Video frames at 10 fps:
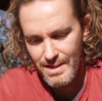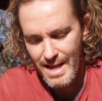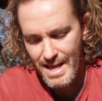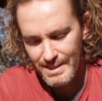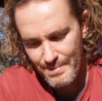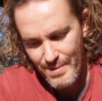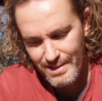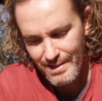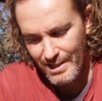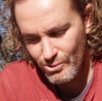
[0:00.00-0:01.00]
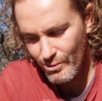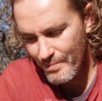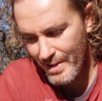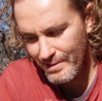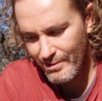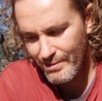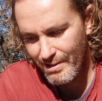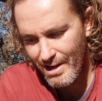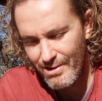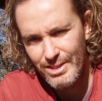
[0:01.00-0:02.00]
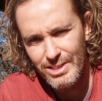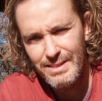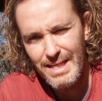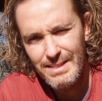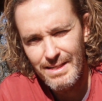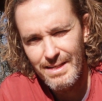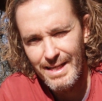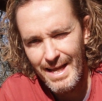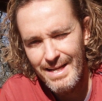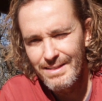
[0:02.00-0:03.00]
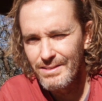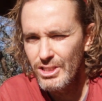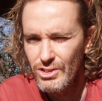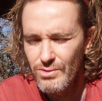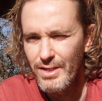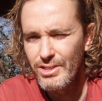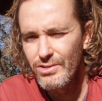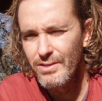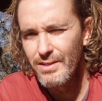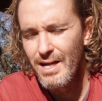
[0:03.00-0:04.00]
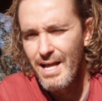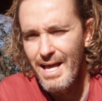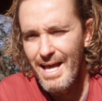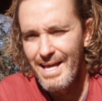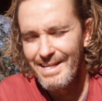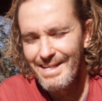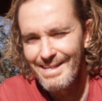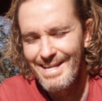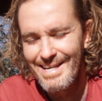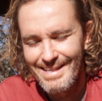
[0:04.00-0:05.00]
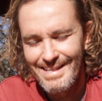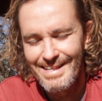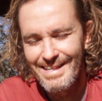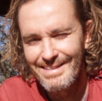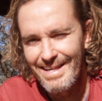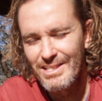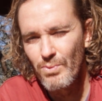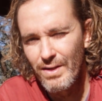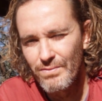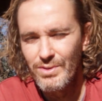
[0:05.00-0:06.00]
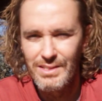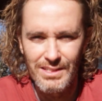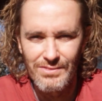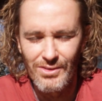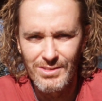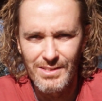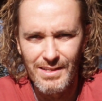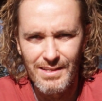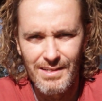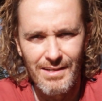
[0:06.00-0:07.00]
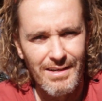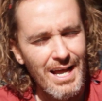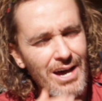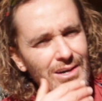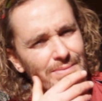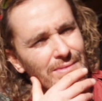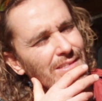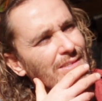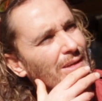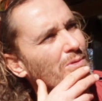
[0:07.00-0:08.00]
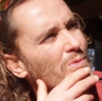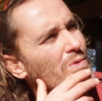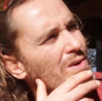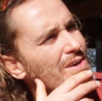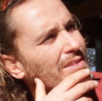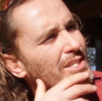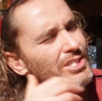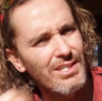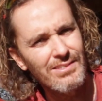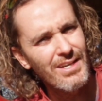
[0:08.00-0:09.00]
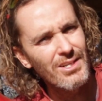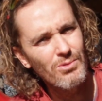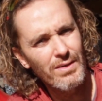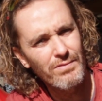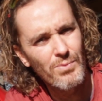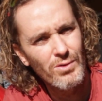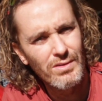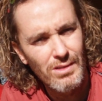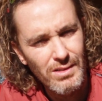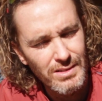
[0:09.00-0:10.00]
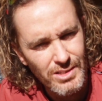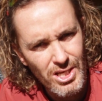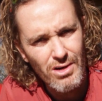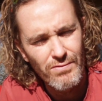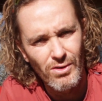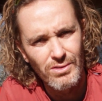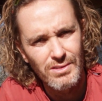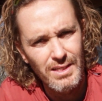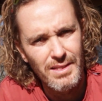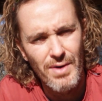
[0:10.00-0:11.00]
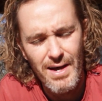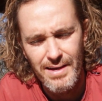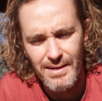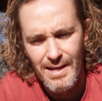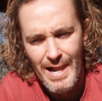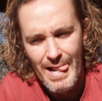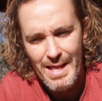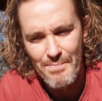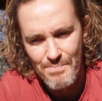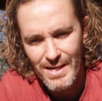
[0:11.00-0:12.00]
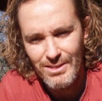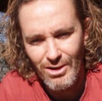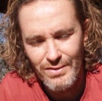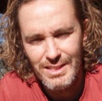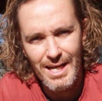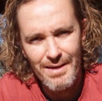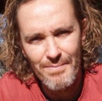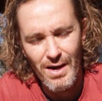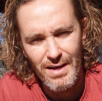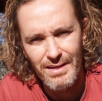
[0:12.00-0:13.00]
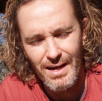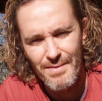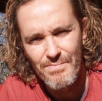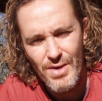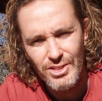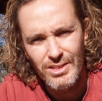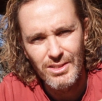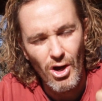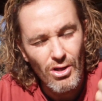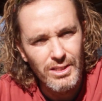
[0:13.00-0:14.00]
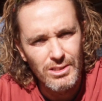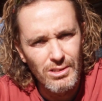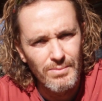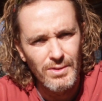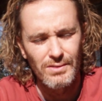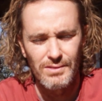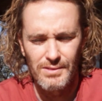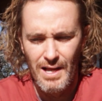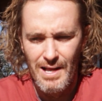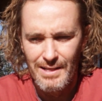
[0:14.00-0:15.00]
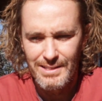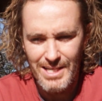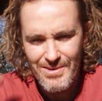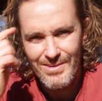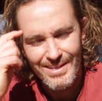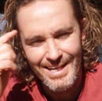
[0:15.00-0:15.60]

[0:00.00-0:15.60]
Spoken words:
as I saw the battery on the ground, I just tested it again just to make sure, and it read 12.6 volts again. And now I'm like, what? It just read 12.0 volts in the bike. But obviously I measured on the terminals. So,